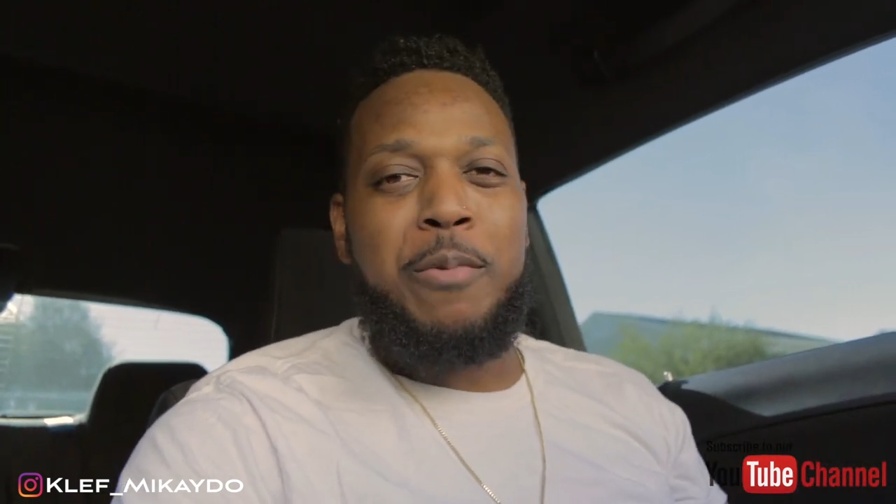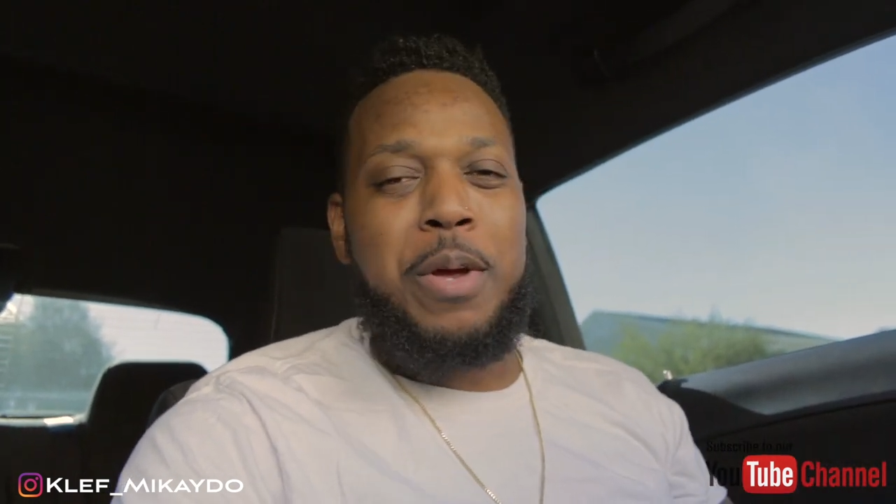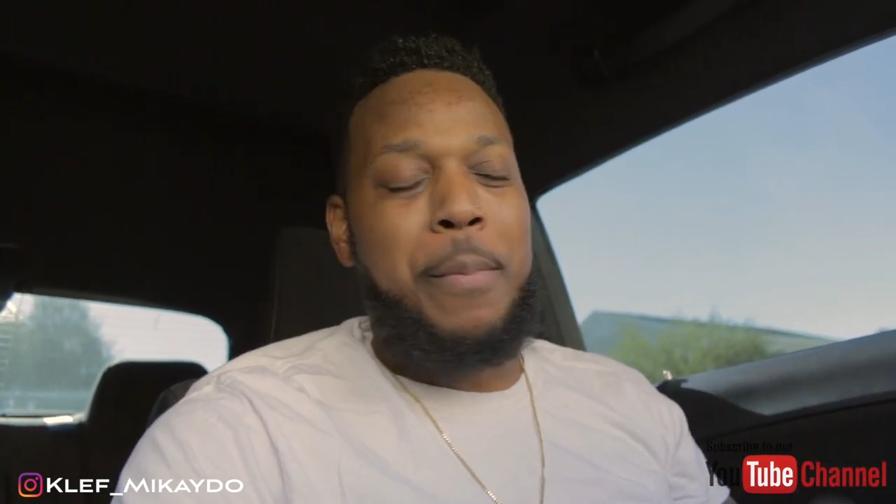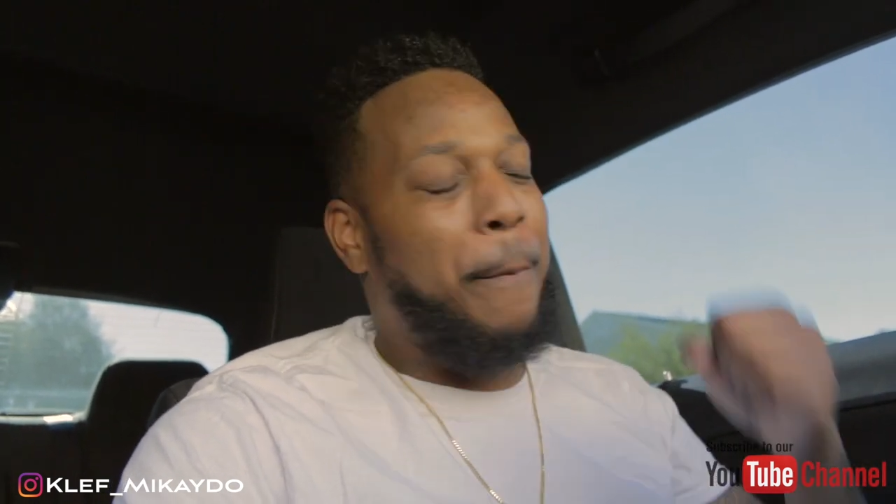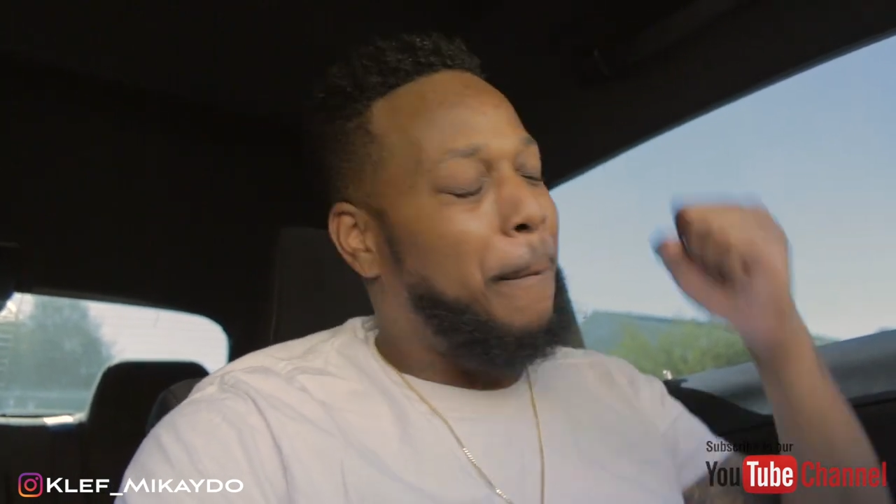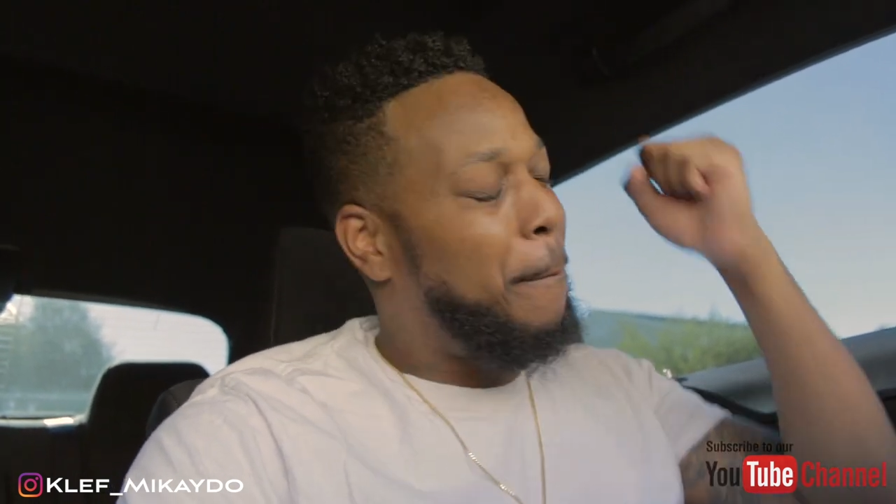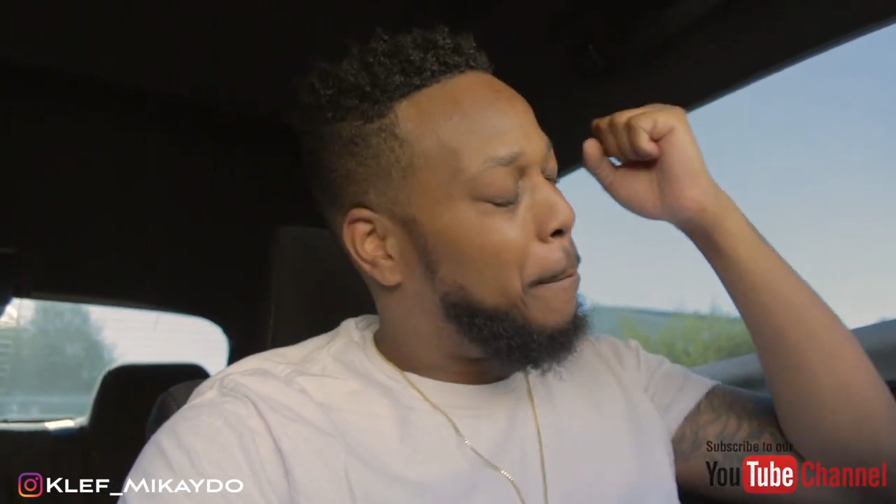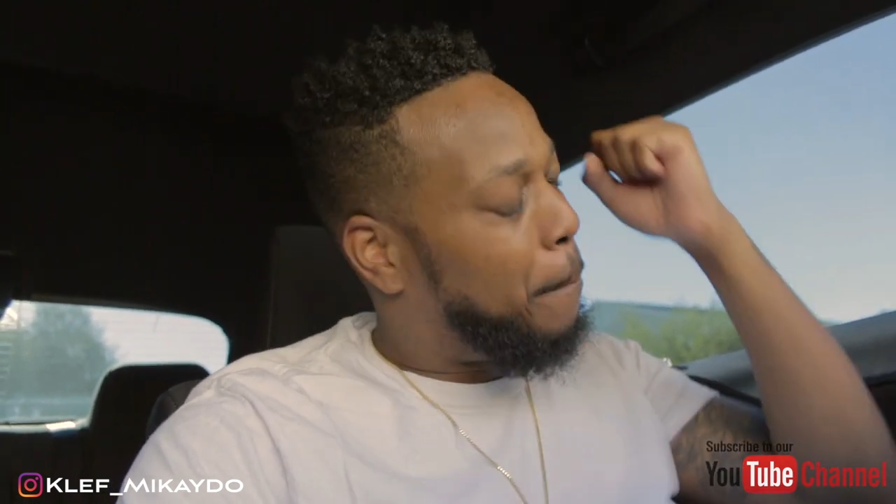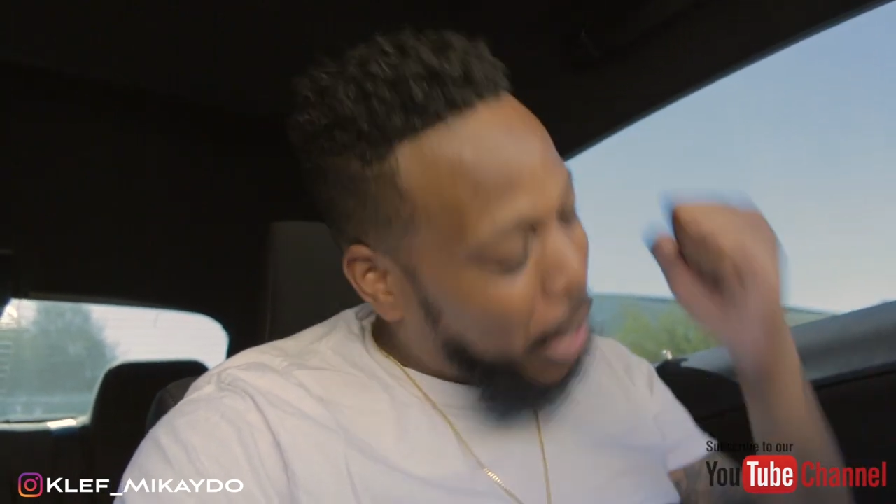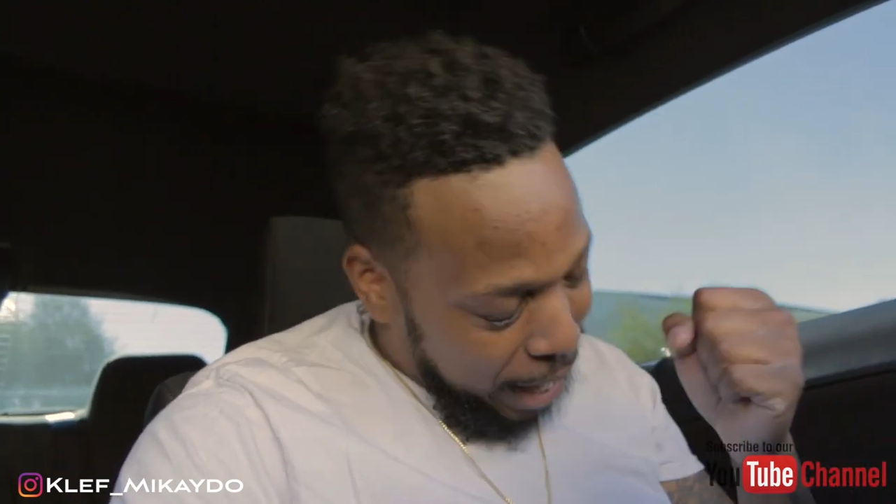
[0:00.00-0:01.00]
We
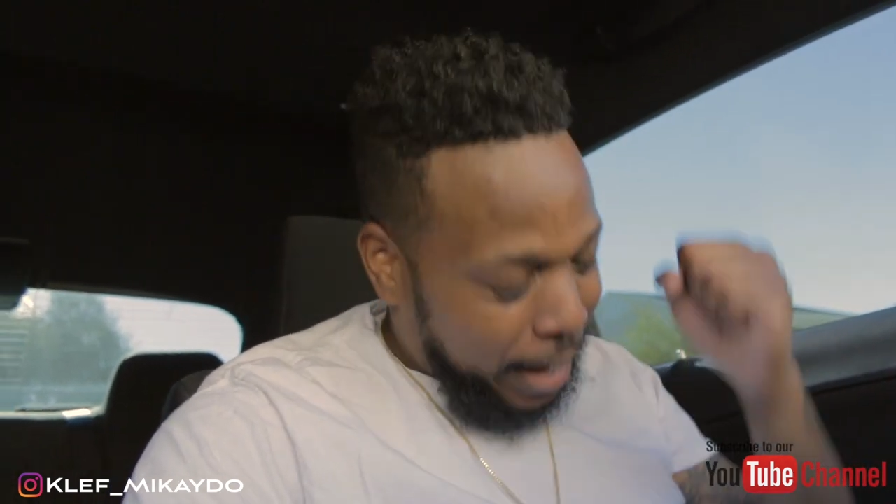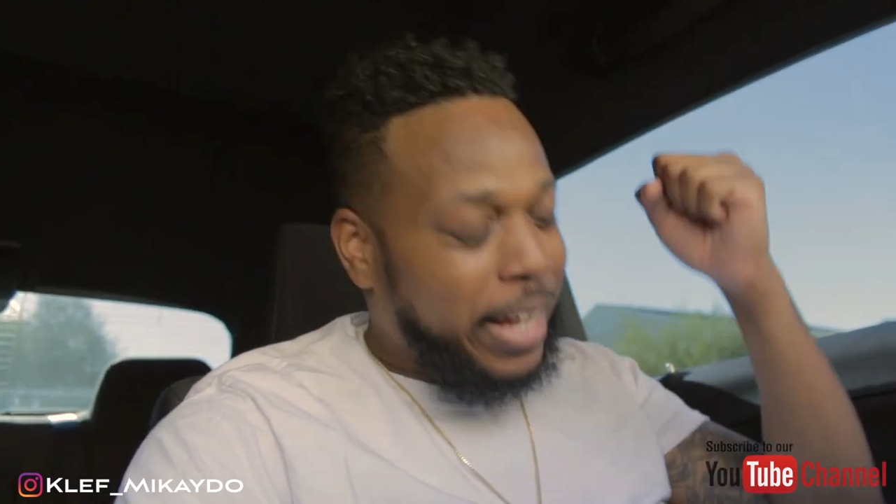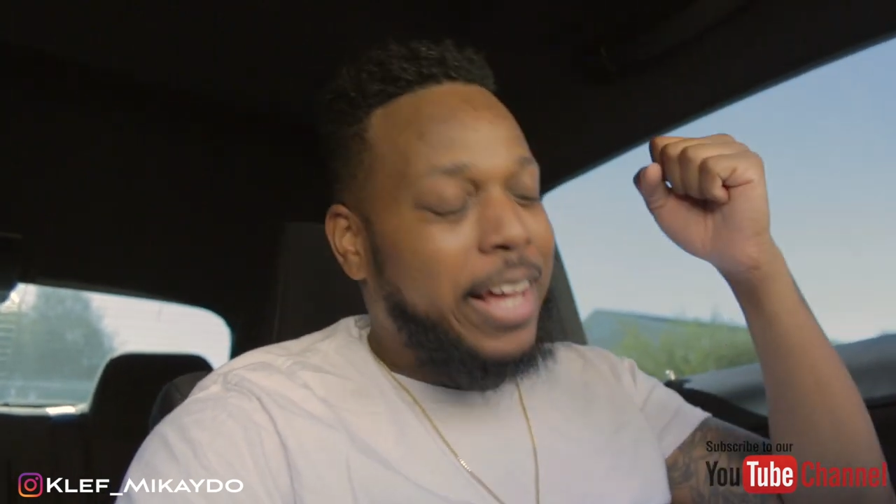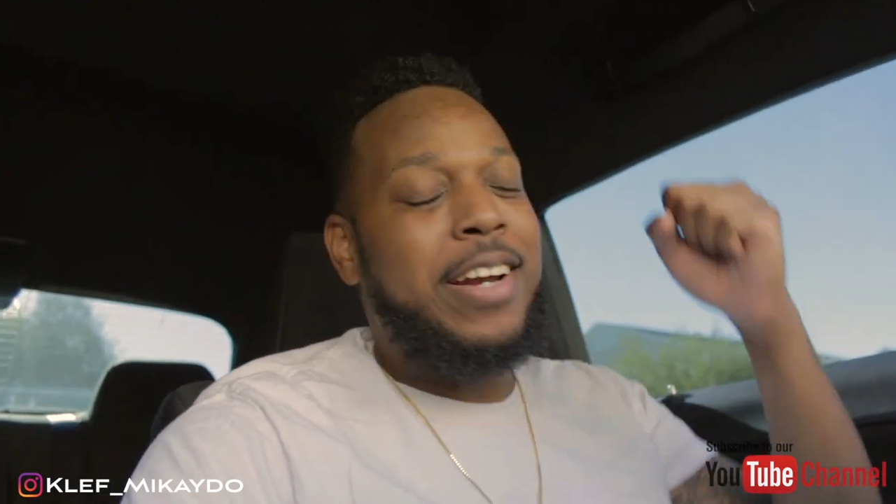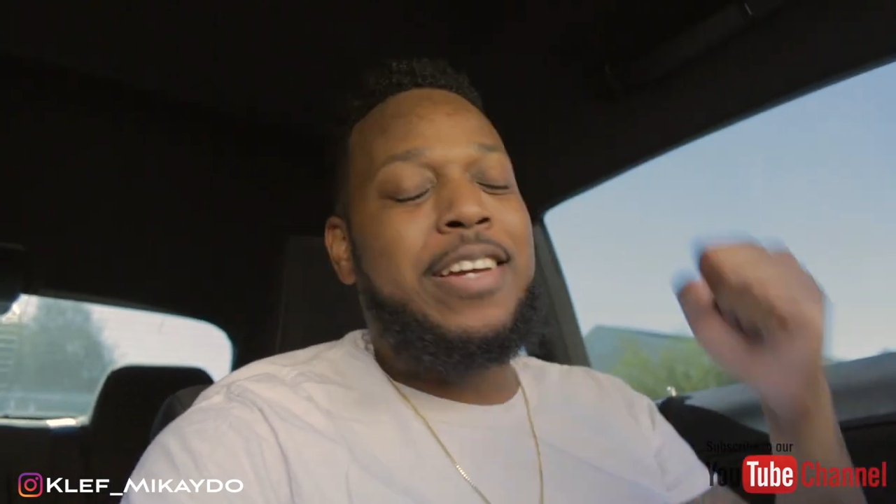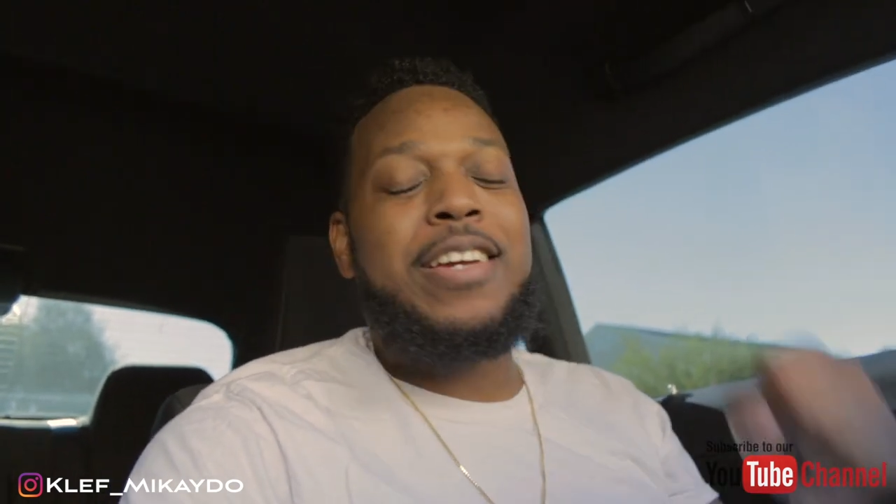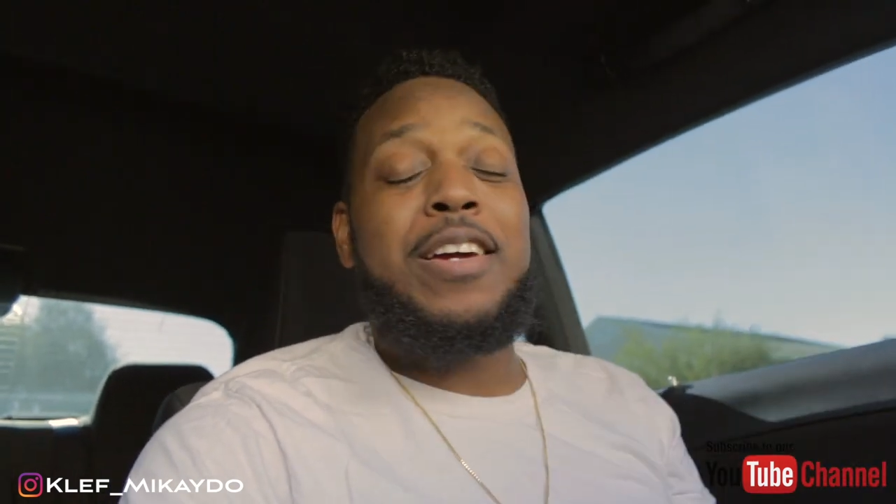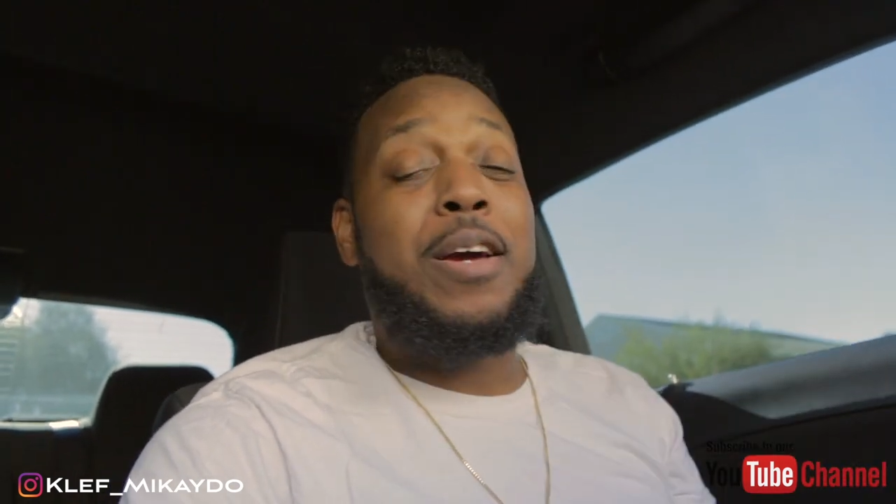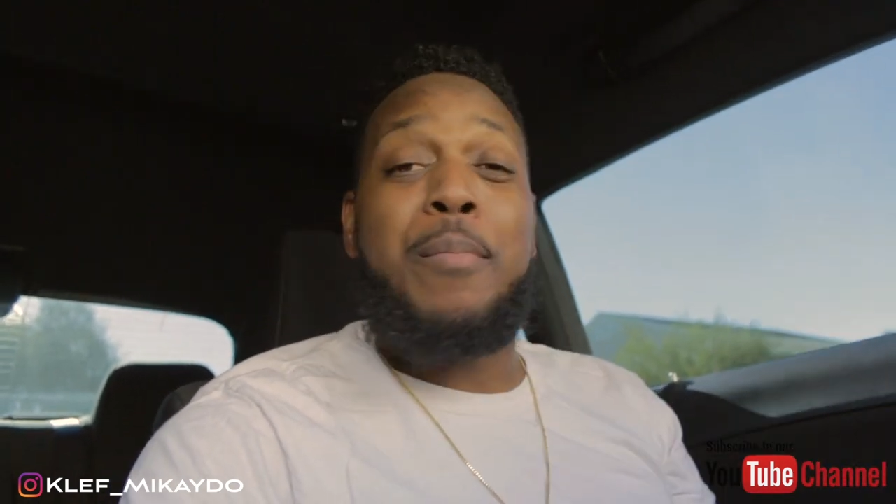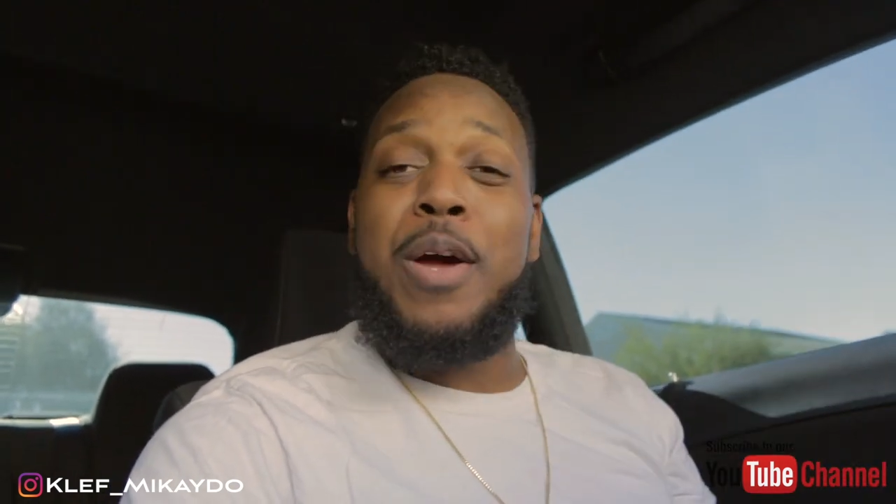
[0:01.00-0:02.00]
back at it
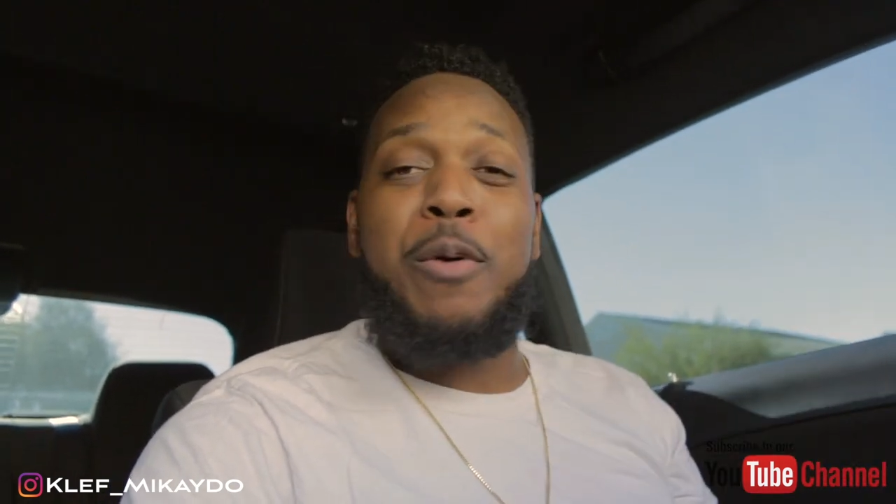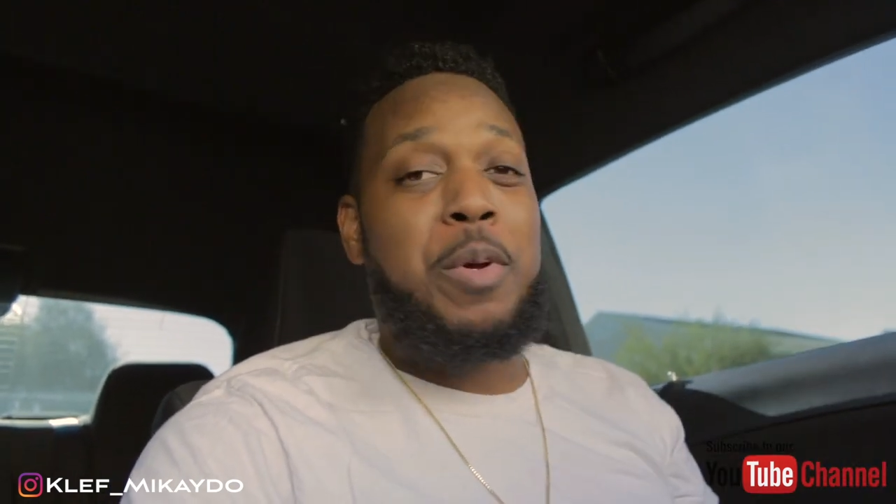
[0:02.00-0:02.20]
again, man.